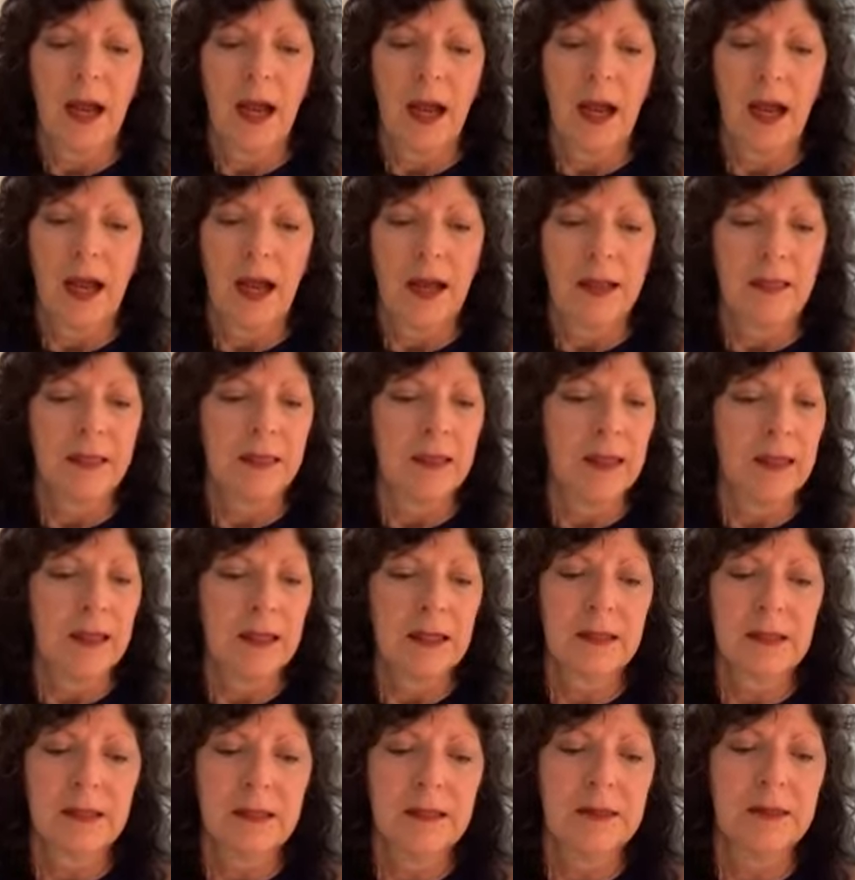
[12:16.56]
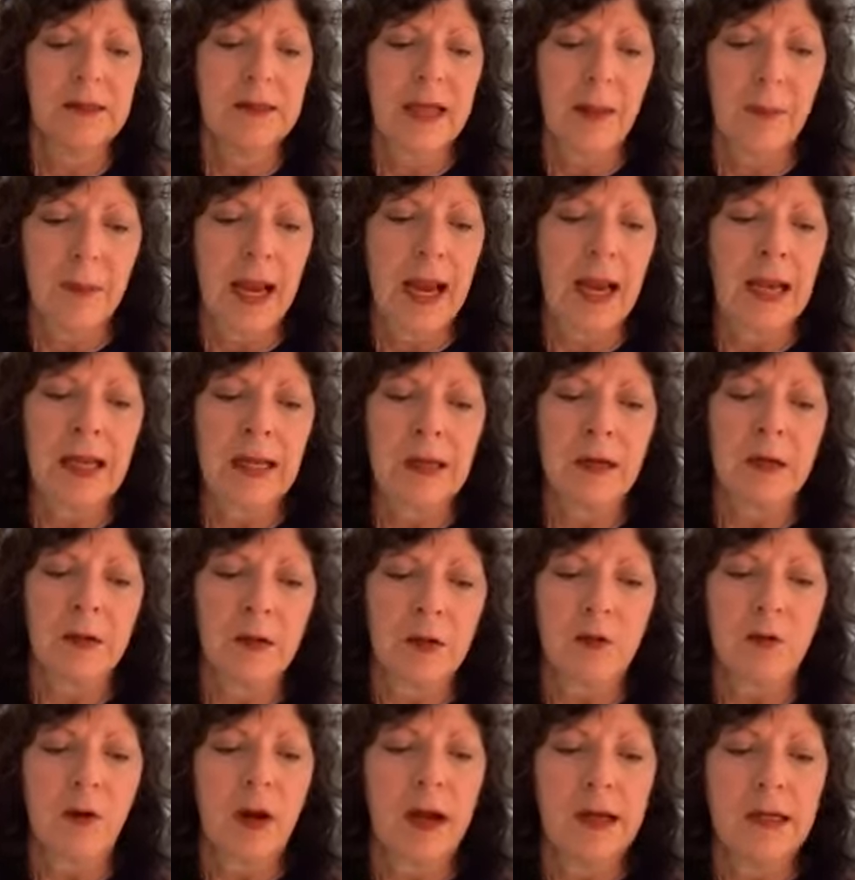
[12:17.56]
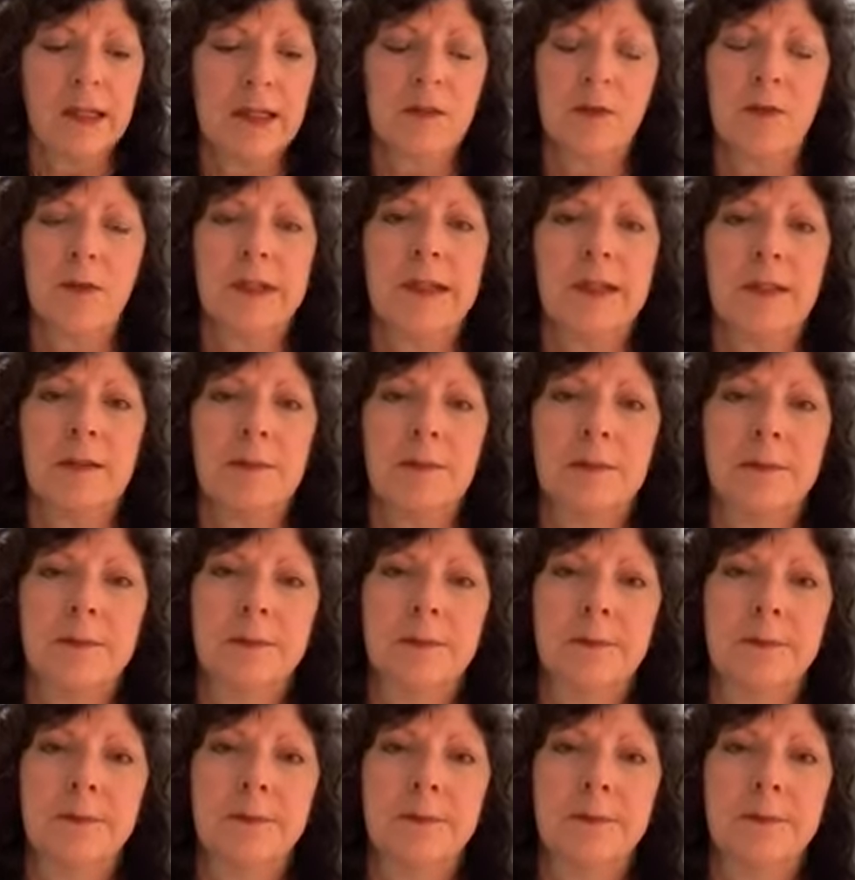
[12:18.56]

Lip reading: I think that painting cries freedom.